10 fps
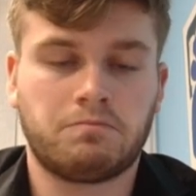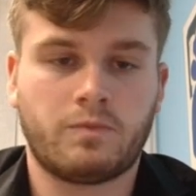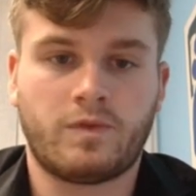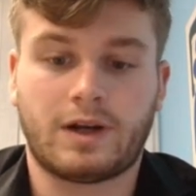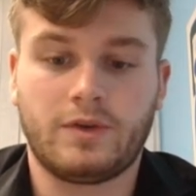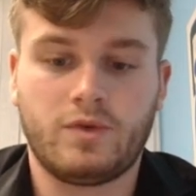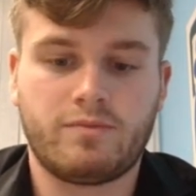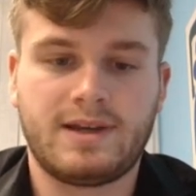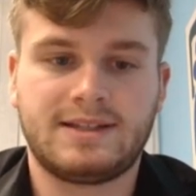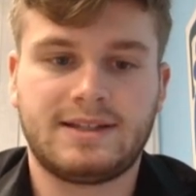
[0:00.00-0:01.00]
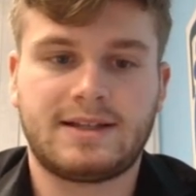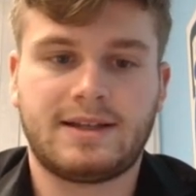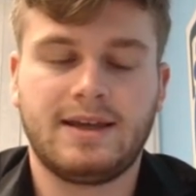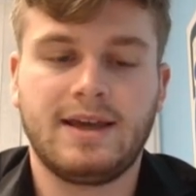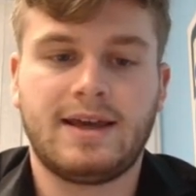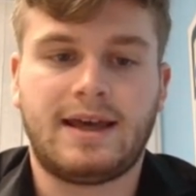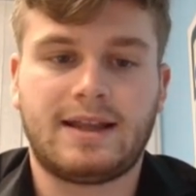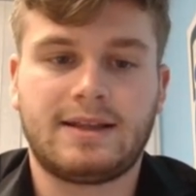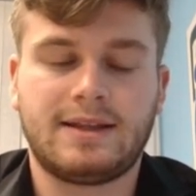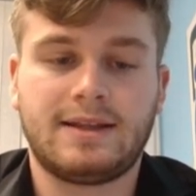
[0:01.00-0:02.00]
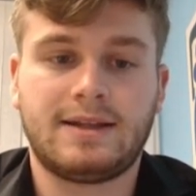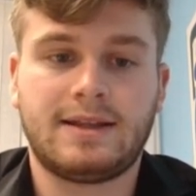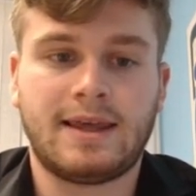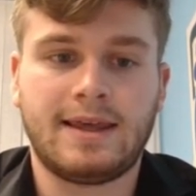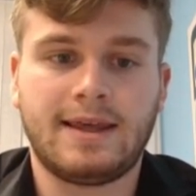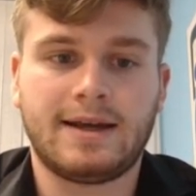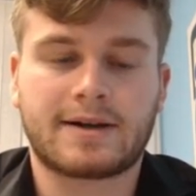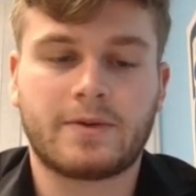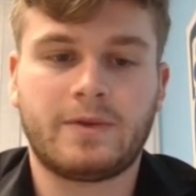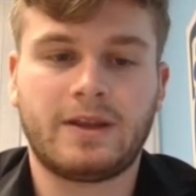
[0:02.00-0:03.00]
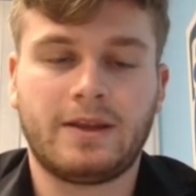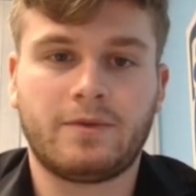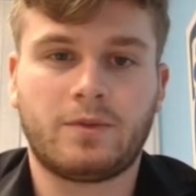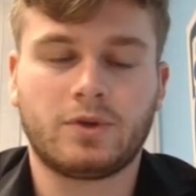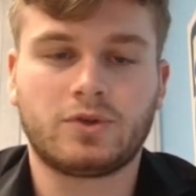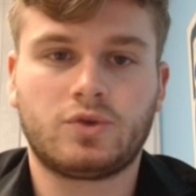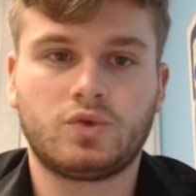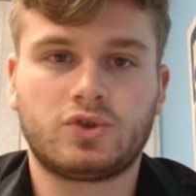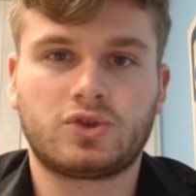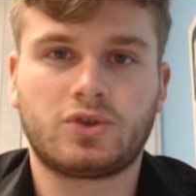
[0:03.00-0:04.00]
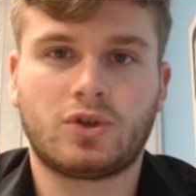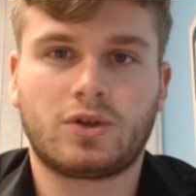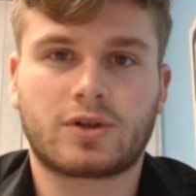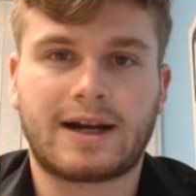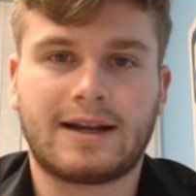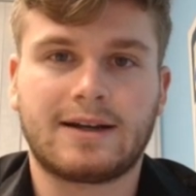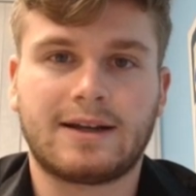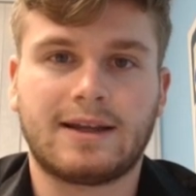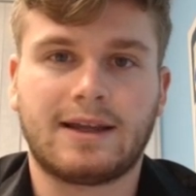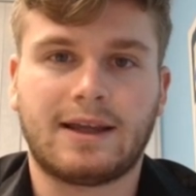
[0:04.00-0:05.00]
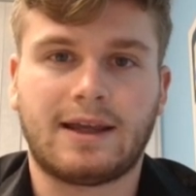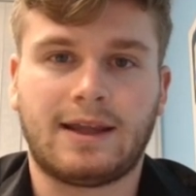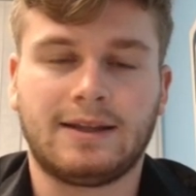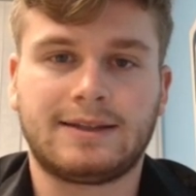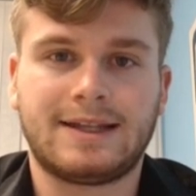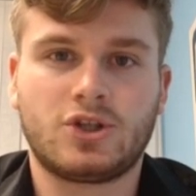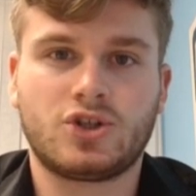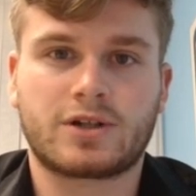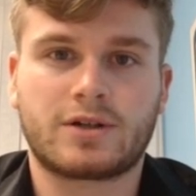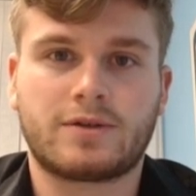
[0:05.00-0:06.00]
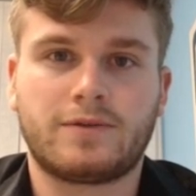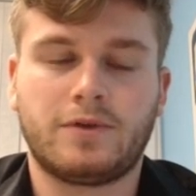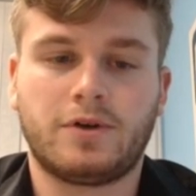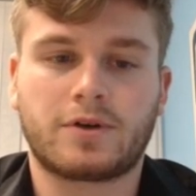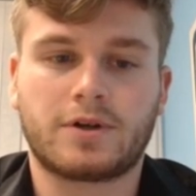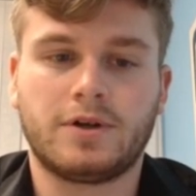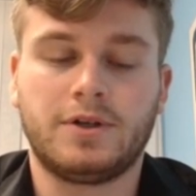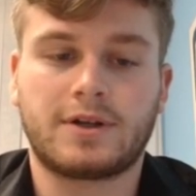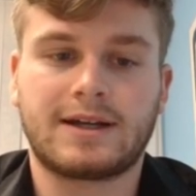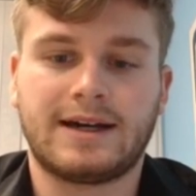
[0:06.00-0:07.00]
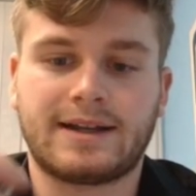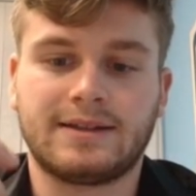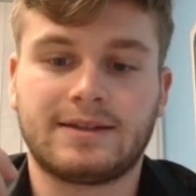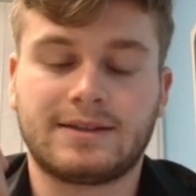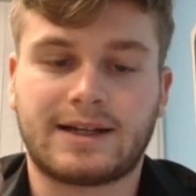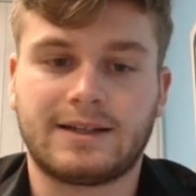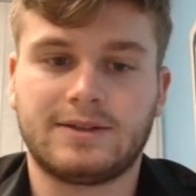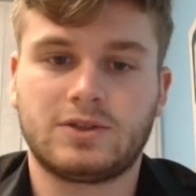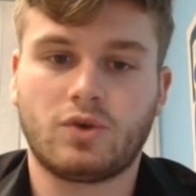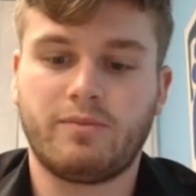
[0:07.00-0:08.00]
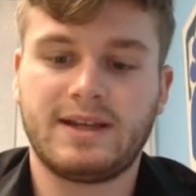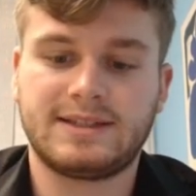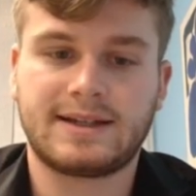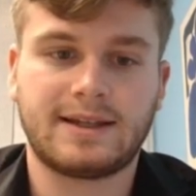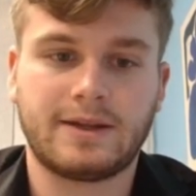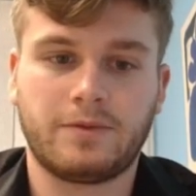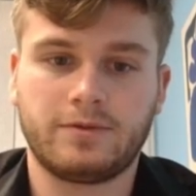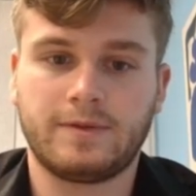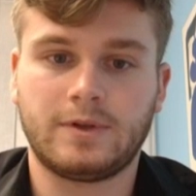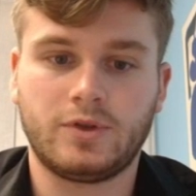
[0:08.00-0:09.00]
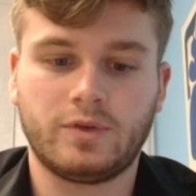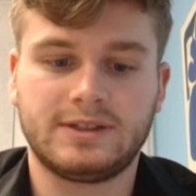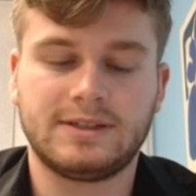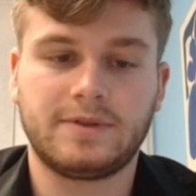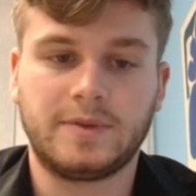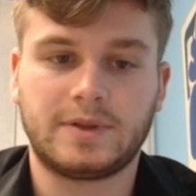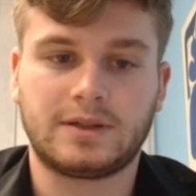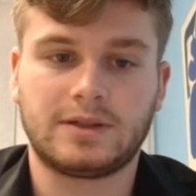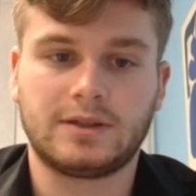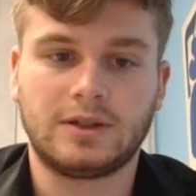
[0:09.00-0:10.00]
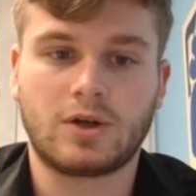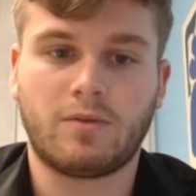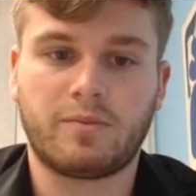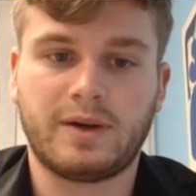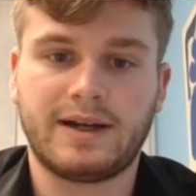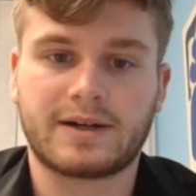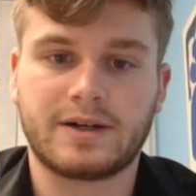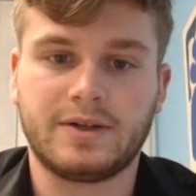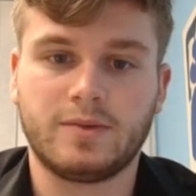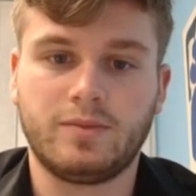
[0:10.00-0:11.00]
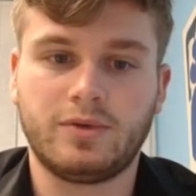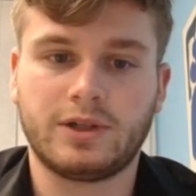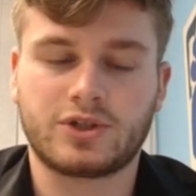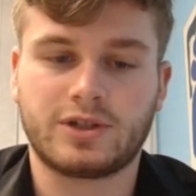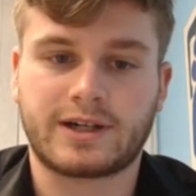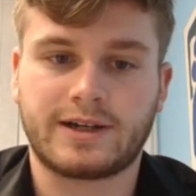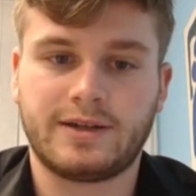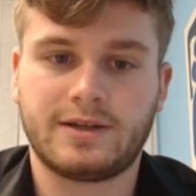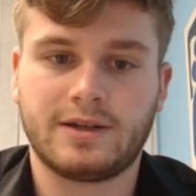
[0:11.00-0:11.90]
value basically, and in here we want to store an integer for the current trend. So basically what we will do is that we will compare the bullish array